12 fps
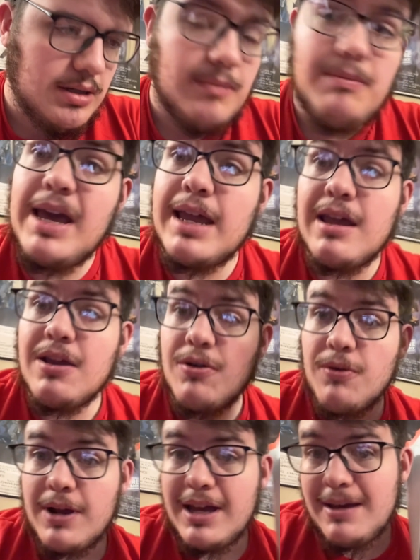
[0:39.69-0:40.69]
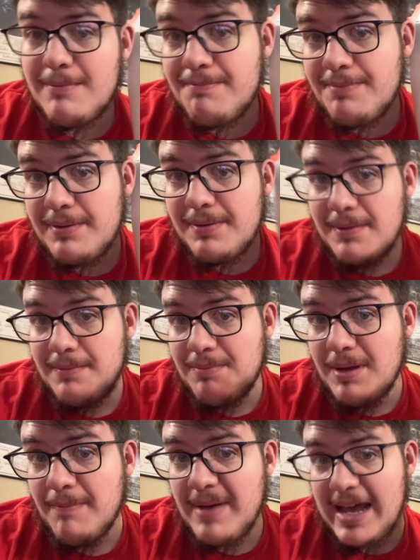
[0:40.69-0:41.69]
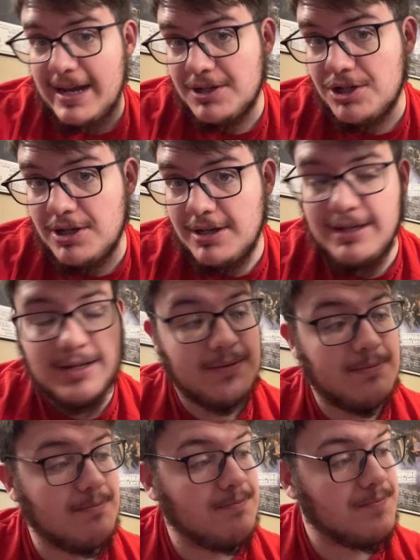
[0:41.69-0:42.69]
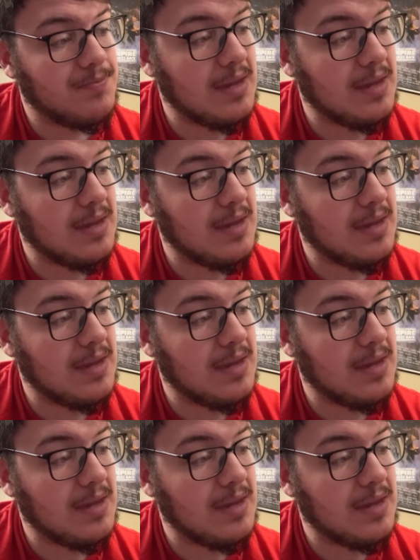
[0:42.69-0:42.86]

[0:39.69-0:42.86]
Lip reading: mag and grip, pump action,